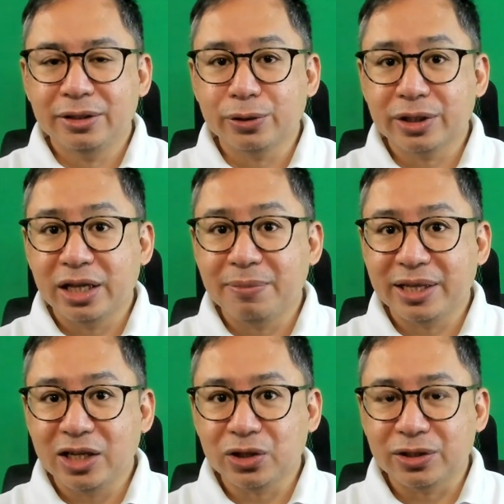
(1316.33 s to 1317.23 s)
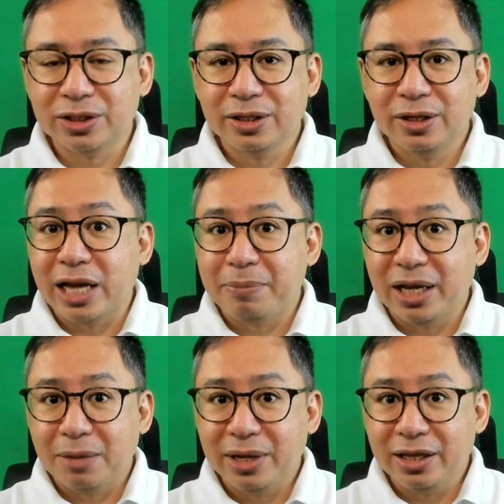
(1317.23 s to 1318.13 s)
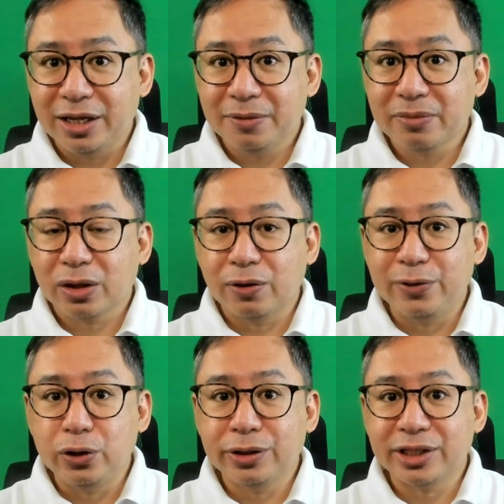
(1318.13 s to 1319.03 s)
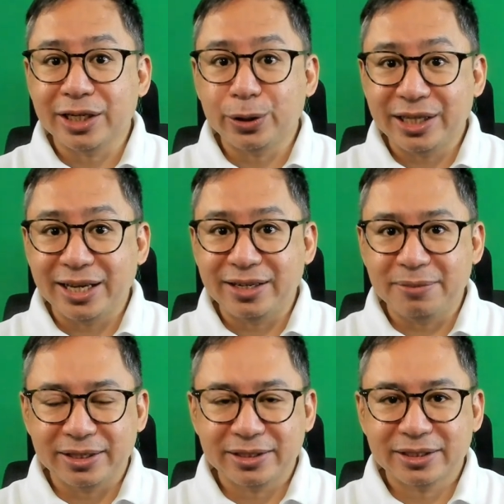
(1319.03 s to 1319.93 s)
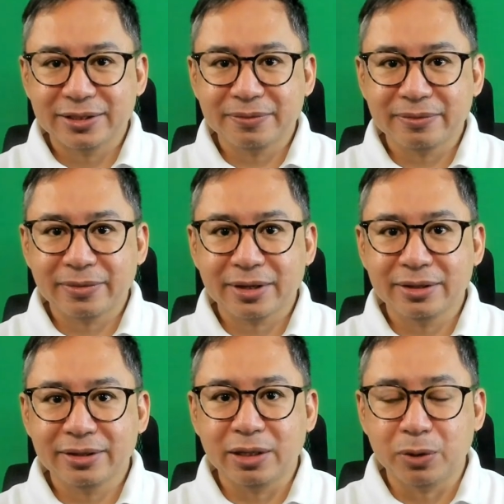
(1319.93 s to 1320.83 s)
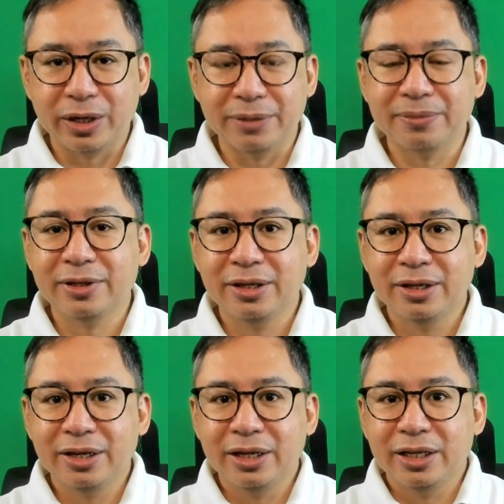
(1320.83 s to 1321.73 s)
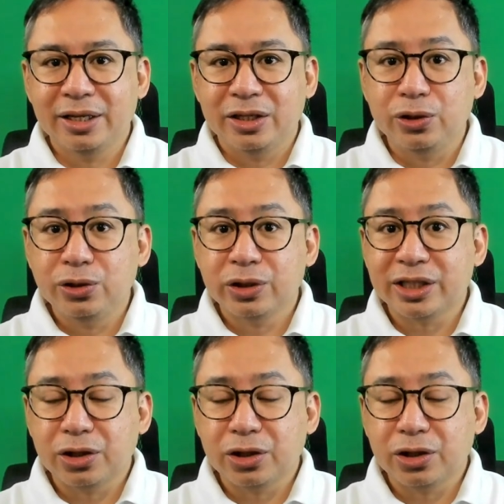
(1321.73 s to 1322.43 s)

Note the limitations on the applicability of union security agreements. Number one, union